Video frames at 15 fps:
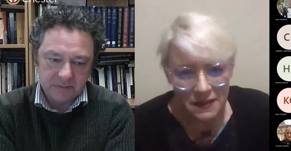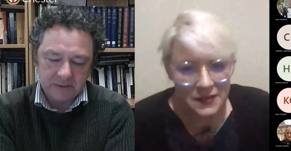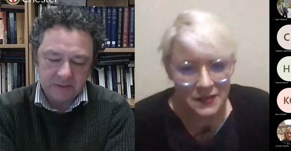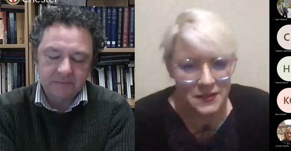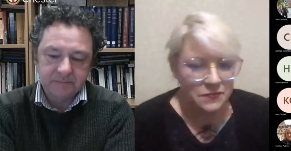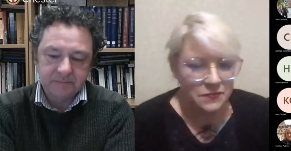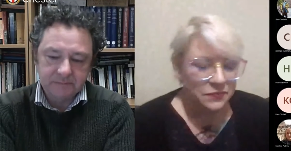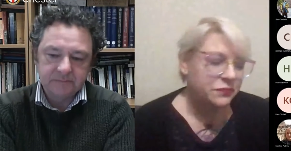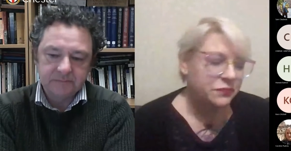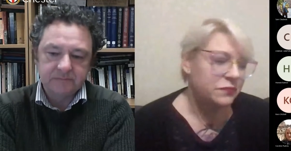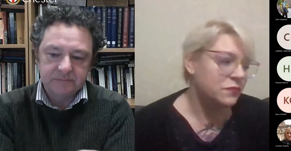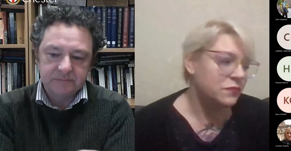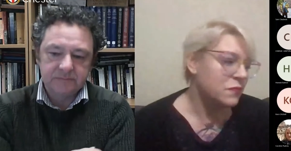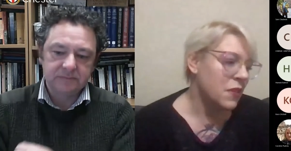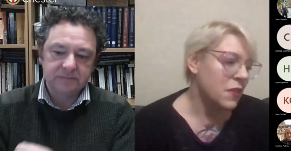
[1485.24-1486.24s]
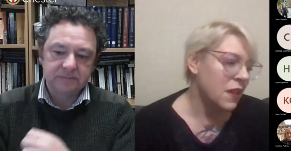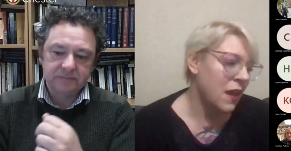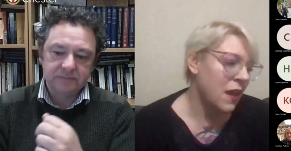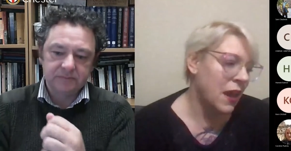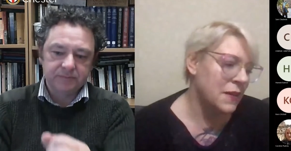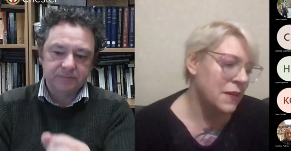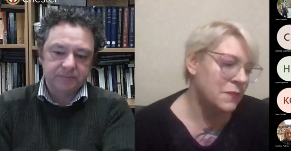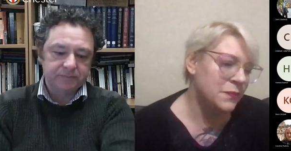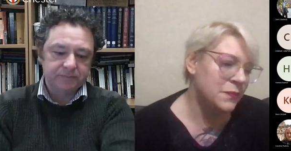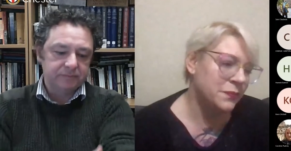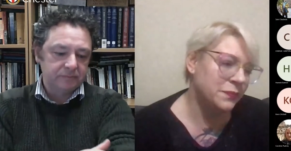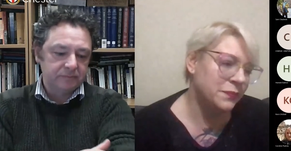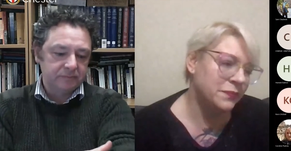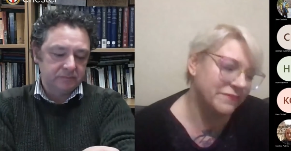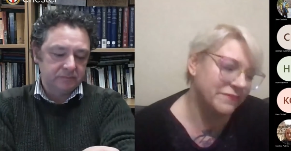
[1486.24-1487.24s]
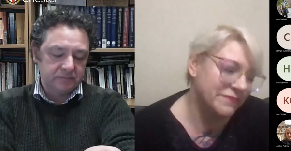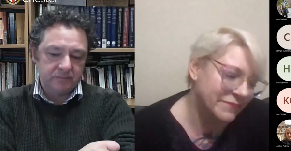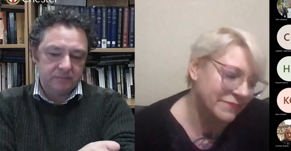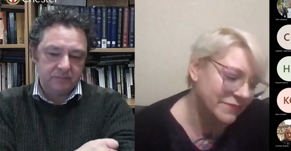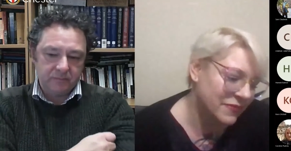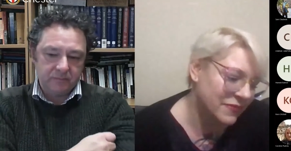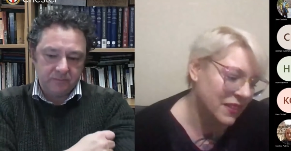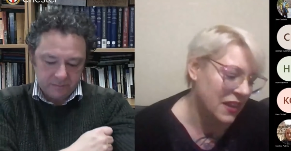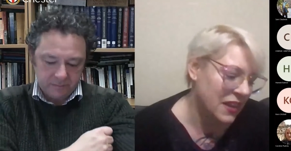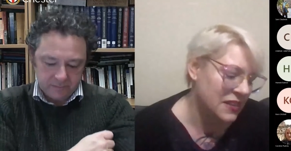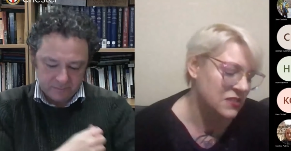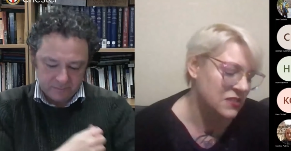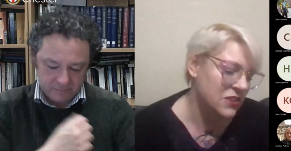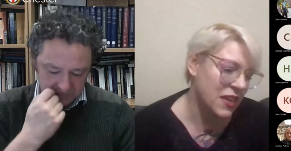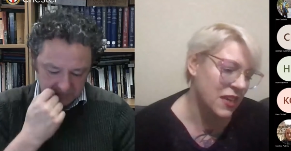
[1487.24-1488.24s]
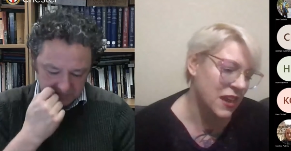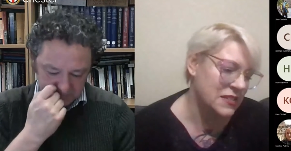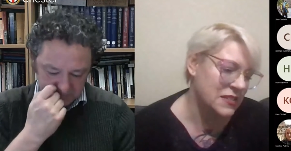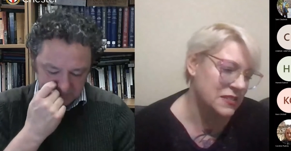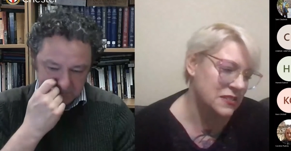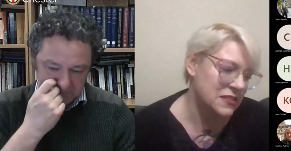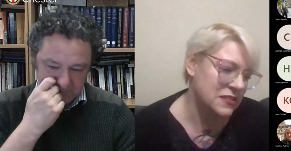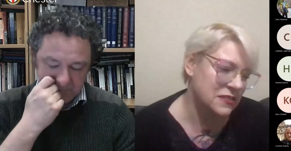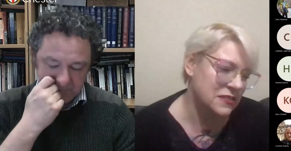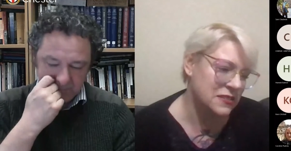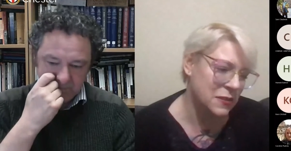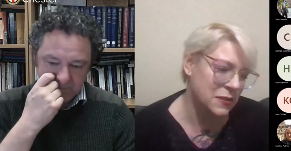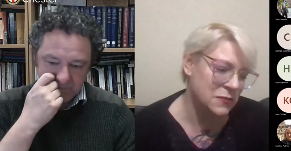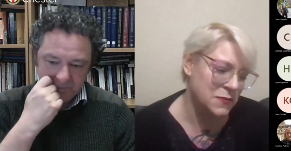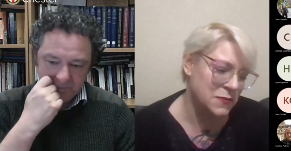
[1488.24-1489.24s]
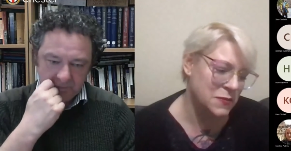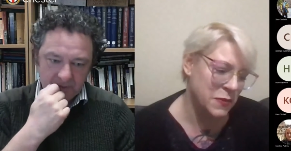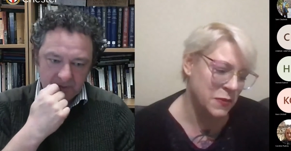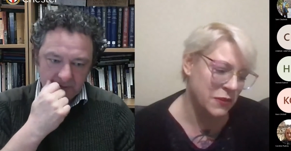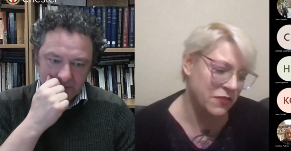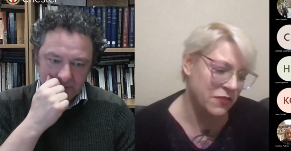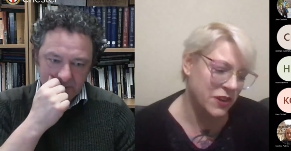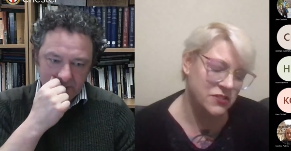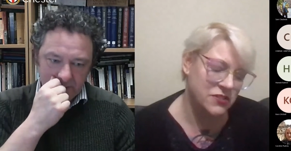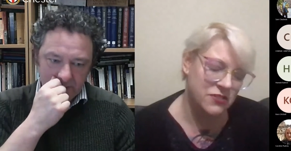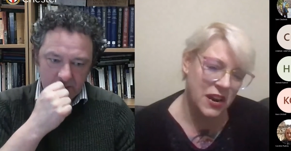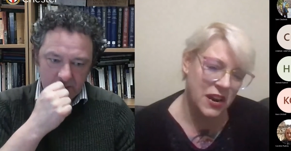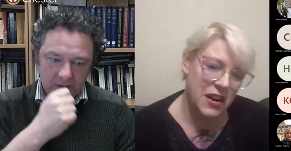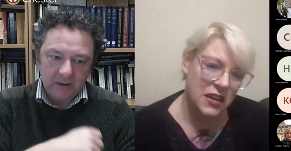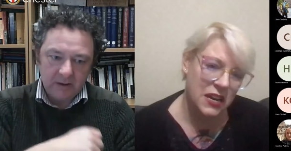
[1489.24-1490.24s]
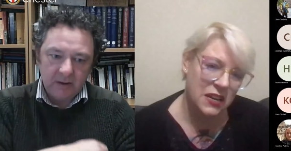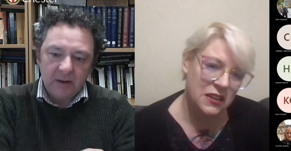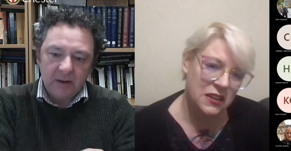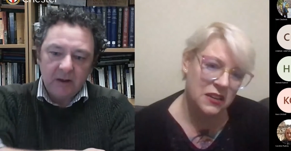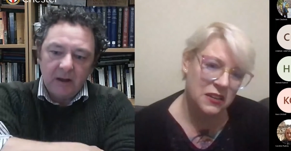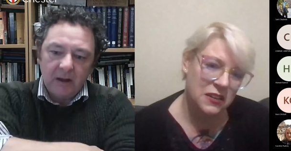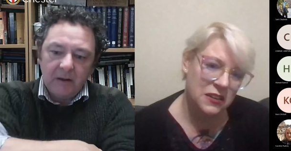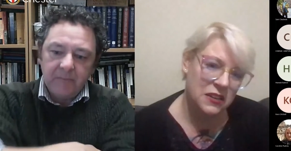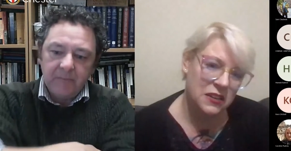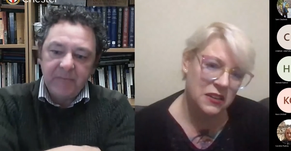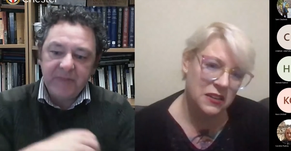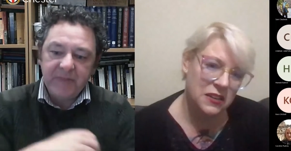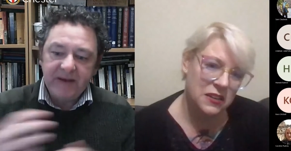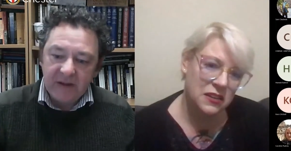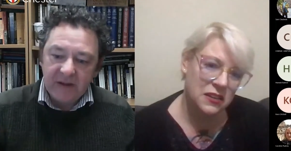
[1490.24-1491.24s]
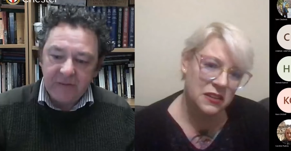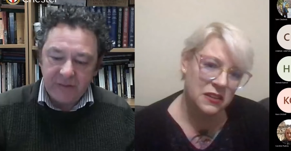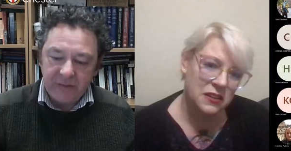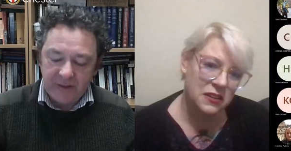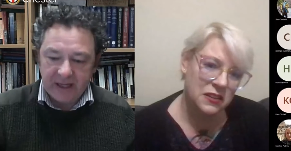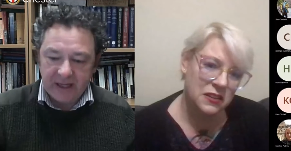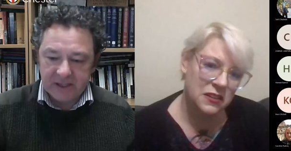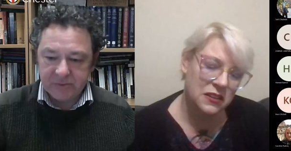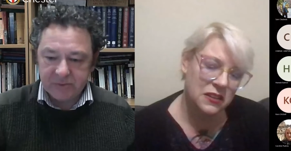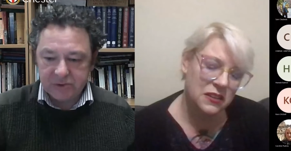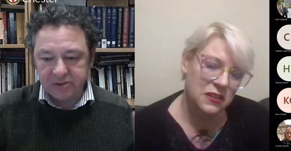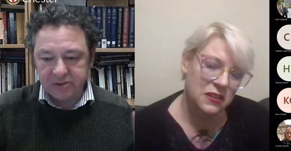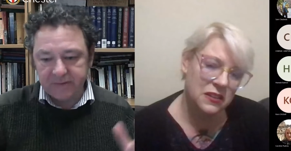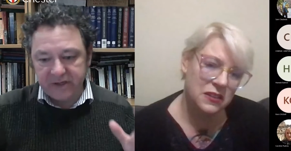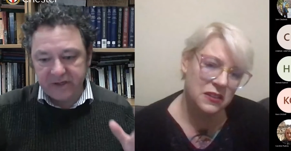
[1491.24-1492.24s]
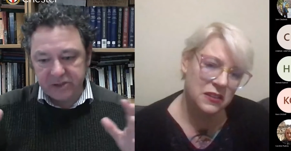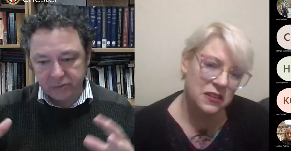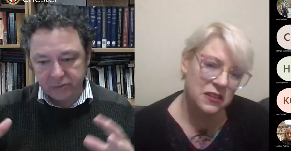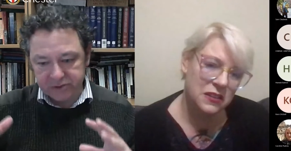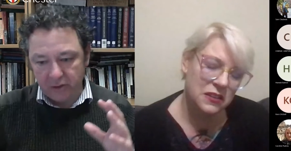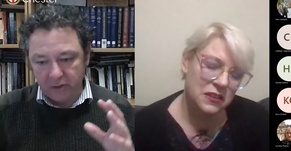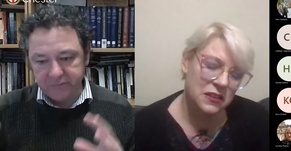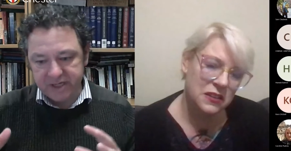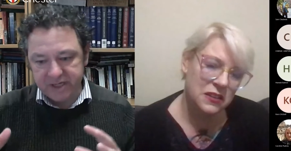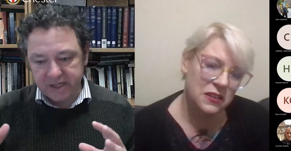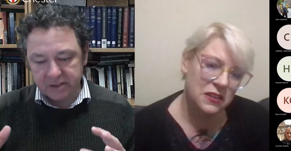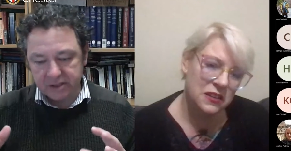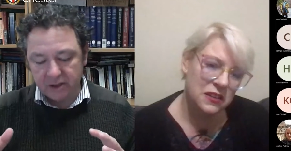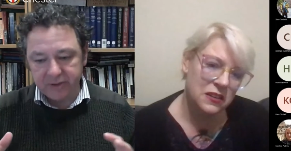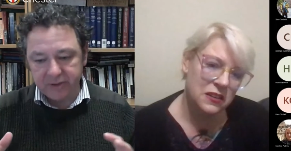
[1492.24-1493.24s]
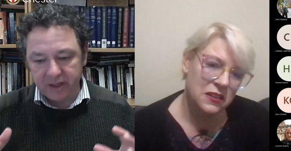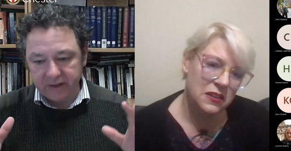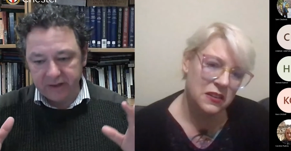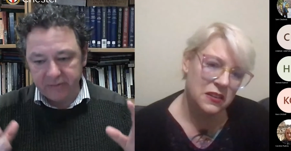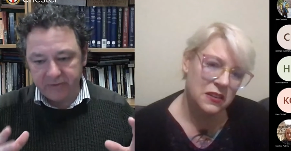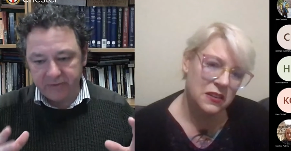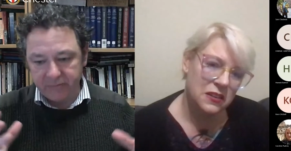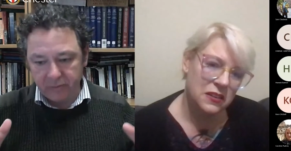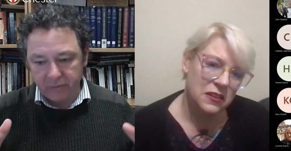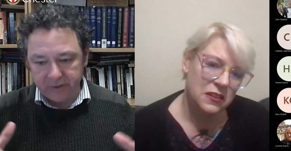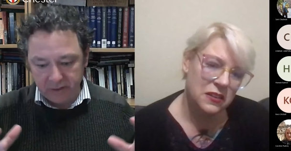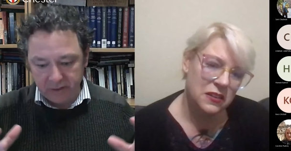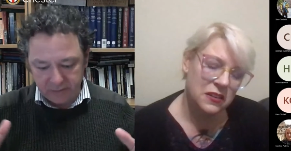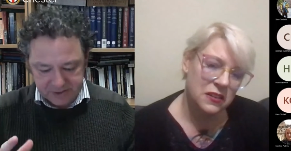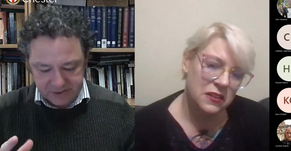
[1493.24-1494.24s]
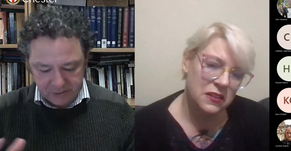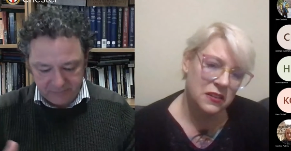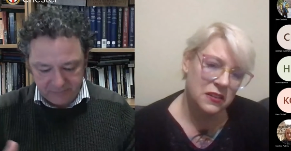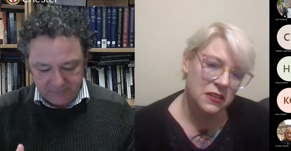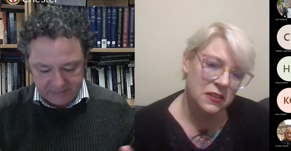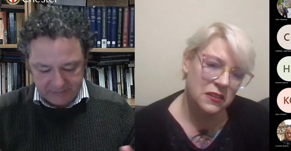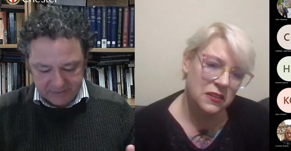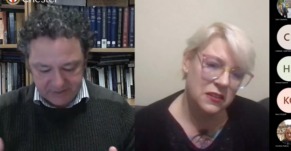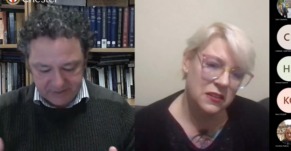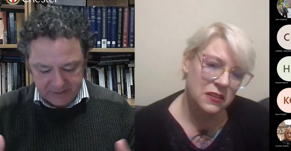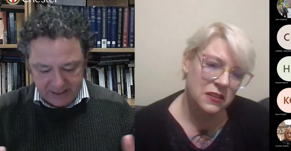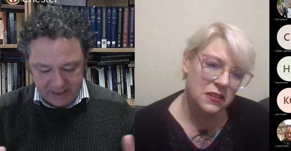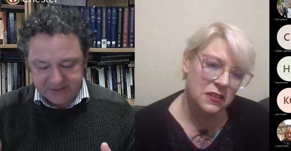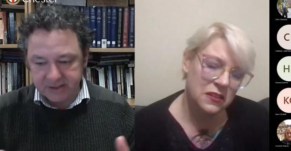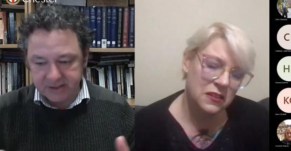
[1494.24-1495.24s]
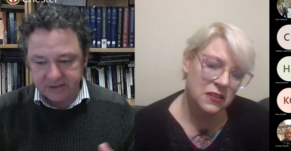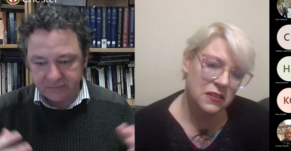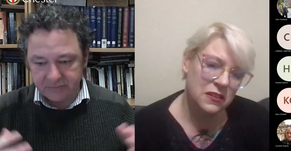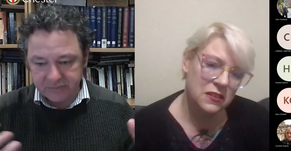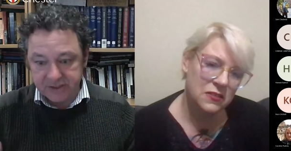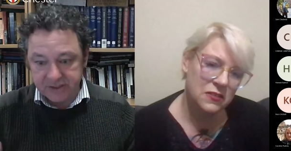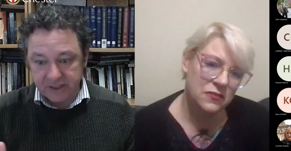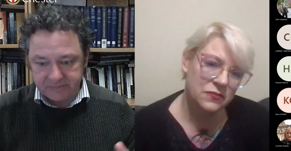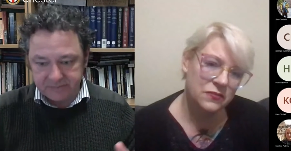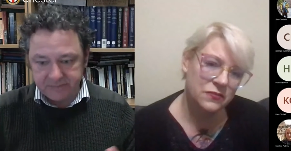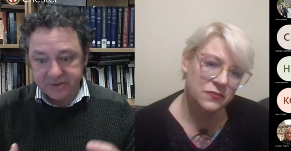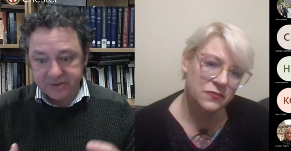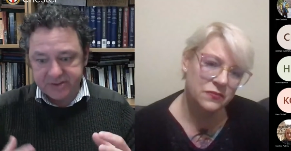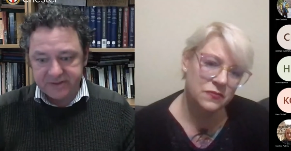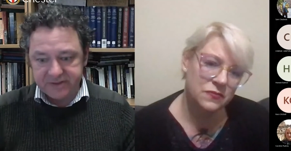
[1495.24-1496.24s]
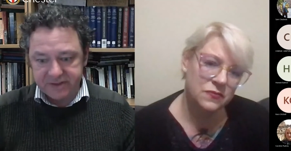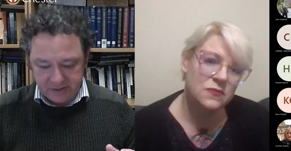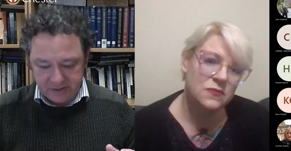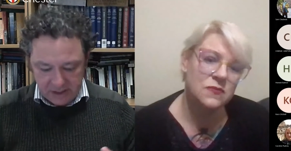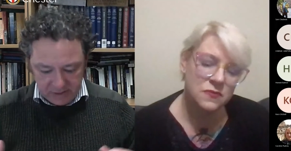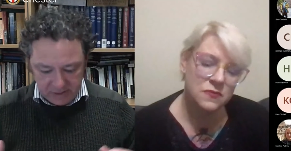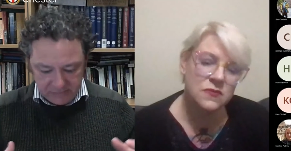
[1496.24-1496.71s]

Speaker 1: yeah um and so that's sometimes a bit frustrating
Speaker 2: but then the other thing is, we talked about visuals and objects a lot, but I think before we go on to sort of perhaps the next section of discussing positives and